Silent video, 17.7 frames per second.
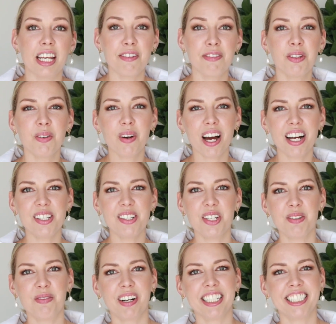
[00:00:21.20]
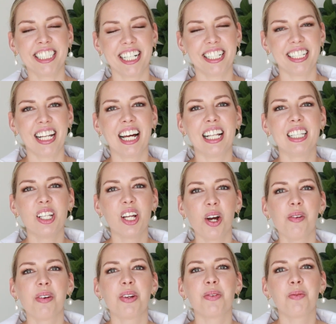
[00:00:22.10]
If you are new to my channel,
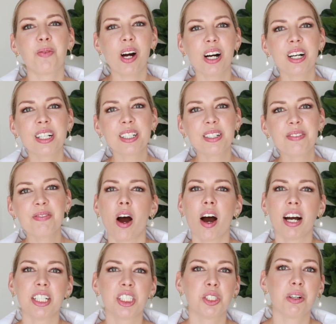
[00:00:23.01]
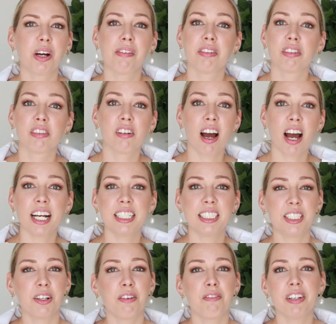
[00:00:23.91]
hello and welcome. I do a
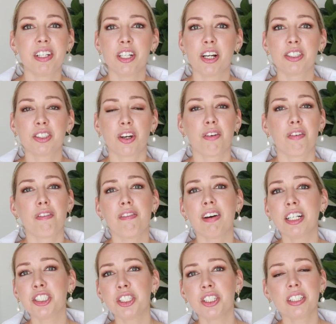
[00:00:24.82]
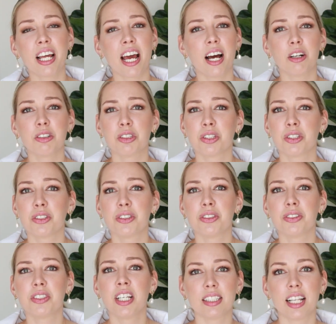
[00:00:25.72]
variety of videos on fashion,
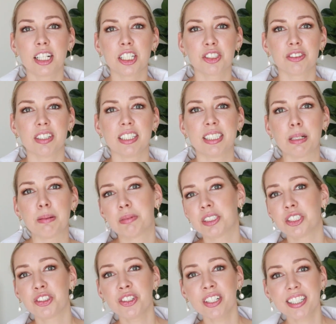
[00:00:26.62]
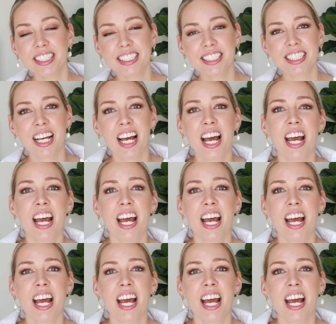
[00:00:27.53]
how-tos, luxury tips and tricks.